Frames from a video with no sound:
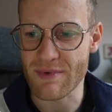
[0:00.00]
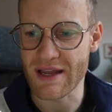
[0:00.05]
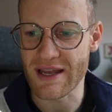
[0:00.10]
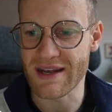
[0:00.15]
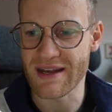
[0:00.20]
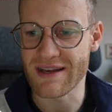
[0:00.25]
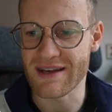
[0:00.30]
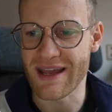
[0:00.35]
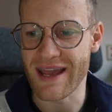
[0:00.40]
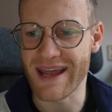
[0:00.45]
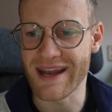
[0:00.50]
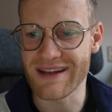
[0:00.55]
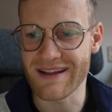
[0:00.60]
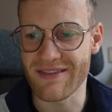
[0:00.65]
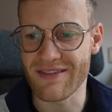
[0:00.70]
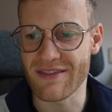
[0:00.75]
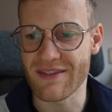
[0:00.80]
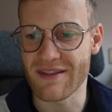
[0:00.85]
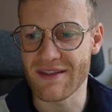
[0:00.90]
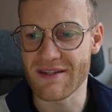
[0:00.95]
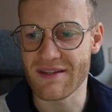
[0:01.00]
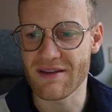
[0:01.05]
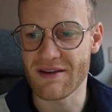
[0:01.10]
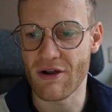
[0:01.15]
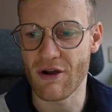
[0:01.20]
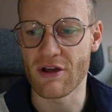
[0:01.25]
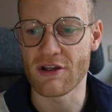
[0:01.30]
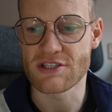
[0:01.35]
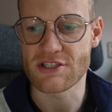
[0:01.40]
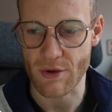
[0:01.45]
in, and in
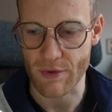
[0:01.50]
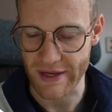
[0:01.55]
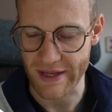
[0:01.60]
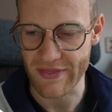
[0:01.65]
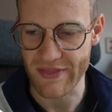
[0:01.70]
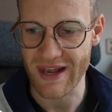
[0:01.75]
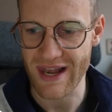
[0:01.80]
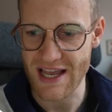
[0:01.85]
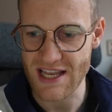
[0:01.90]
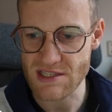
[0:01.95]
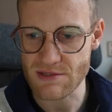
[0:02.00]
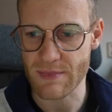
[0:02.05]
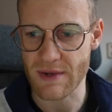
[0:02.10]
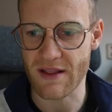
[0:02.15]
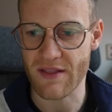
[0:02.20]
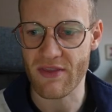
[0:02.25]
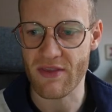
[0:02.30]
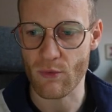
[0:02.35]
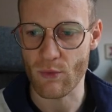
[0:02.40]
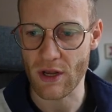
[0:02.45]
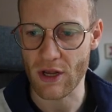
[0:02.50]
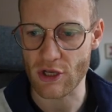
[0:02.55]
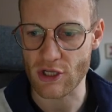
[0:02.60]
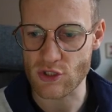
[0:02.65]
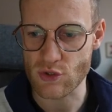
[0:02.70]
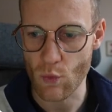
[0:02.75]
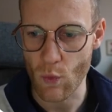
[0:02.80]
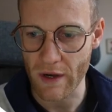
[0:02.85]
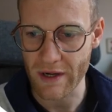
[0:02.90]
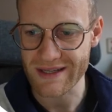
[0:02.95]
Oh, sorry, in the last month we
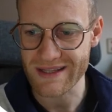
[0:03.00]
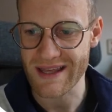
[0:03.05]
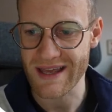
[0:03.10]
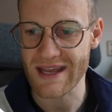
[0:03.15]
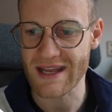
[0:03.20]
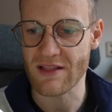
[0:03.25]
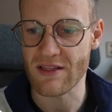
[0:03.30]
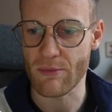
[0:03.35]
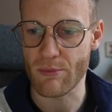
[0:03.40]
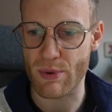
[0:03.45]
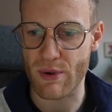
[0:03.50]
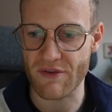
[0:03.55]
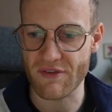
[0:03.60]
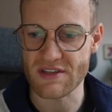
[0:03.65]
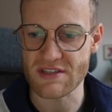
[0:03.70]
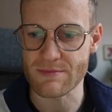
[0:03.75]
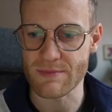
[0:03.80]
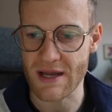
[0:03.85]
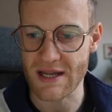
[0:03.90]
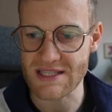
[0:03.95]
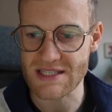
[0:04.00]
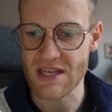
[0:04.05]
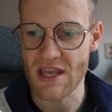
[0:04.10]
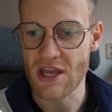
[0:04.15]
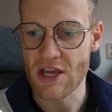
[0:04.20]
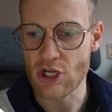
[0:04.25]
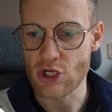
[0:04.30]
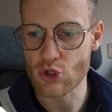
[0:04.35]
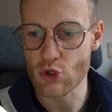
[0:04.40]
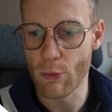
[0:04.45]
lost one K, in the previous months
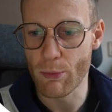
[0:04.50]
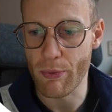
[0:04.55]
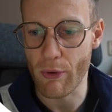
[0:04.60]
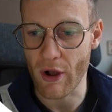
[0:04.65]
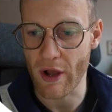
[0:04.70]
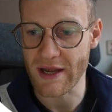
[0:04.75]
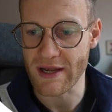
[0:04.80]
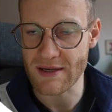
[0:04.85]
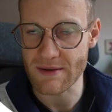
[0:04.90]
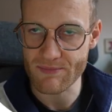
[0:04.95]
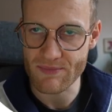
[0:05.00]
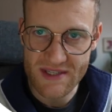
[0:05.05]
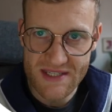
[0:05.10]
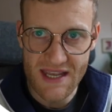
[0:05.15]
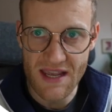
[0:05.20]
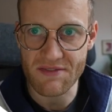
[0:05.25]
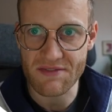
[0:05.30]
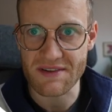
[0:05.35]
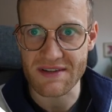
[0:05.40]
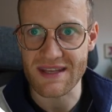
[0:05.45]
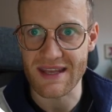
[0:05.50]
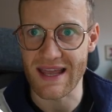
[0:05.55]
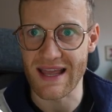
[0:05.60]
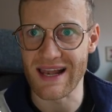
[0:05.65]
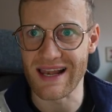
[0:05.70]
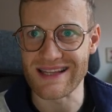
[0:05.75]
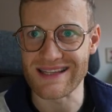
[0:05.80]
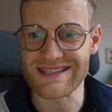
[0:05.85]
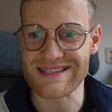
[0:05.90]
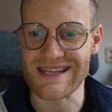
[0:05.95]
two point seven K,
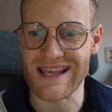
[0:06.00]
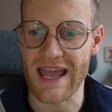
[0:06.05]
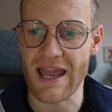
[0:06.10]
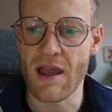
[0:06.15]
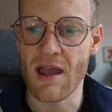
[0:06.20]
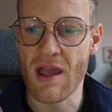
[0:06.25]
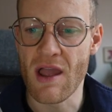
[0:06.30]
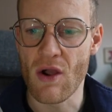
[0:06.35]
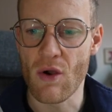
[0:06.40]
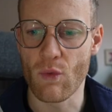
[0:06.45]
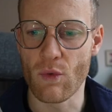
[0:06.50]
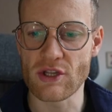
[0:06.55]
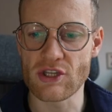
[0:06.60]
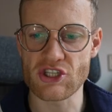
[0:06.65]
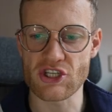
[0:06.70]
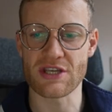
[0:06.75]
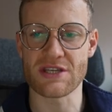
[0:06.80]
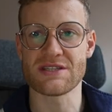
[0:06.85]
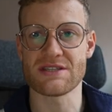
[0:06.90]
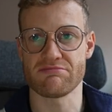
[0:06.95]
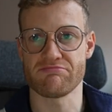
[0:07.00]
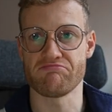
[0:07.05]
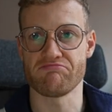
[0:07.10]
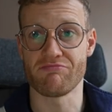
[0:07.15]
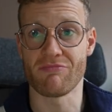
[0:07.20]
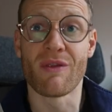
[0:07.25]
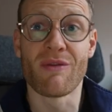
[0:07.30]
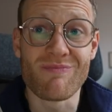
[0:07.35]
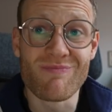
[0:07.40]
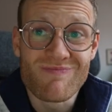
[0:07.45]
let's say, which is
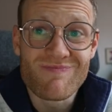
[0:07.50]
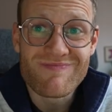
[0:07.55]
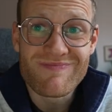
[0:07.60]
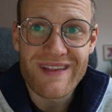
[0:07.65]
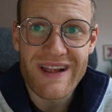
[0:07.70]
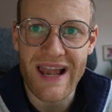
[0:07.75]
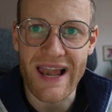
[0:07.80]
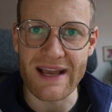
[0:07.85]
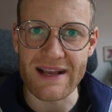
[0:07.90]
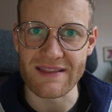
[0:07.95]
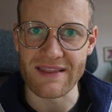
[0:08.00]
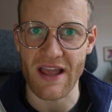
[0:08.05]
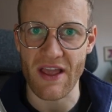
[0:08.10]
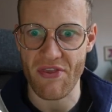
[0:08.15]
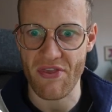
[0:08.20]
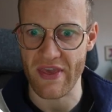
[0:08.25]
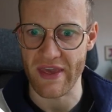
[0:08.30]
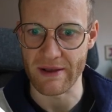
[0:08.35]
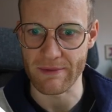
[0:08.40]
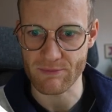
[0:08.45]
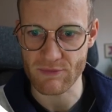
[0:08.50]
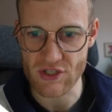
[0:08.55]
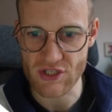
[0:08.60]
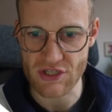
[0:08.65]
like nothing.